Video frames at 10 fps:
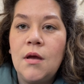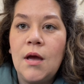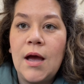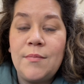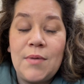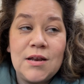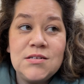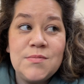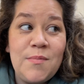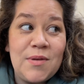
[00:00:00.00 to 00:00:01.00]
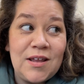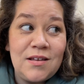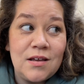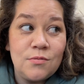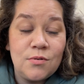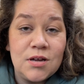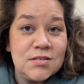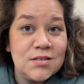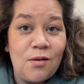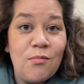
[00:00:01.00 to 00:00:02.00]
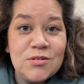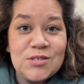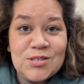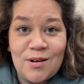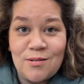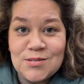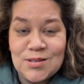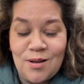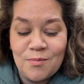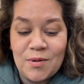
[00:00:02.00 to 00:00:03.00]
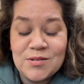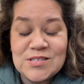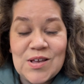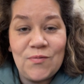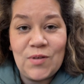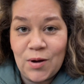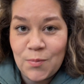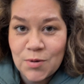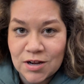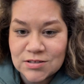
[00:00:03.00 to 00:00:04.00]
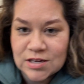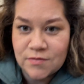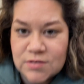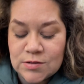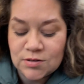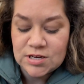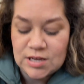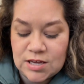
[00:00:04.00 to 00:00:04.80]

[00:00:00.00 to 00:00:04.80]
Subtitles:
I made it to my meeting. It was almost 2 hours long, but it was very productive, so I'll take